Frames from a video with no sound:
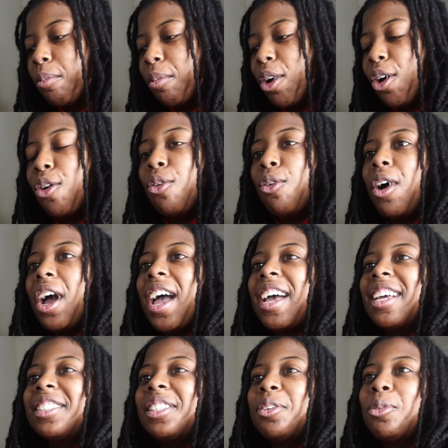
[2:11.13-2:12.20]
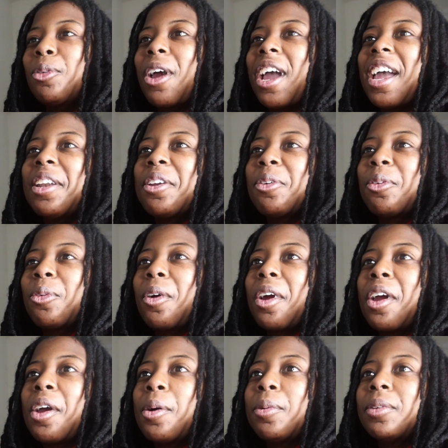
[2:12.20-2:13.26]
Bro, why is he riding
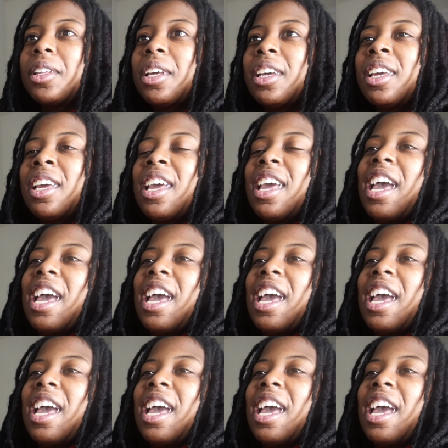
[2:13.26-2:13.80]
around with that?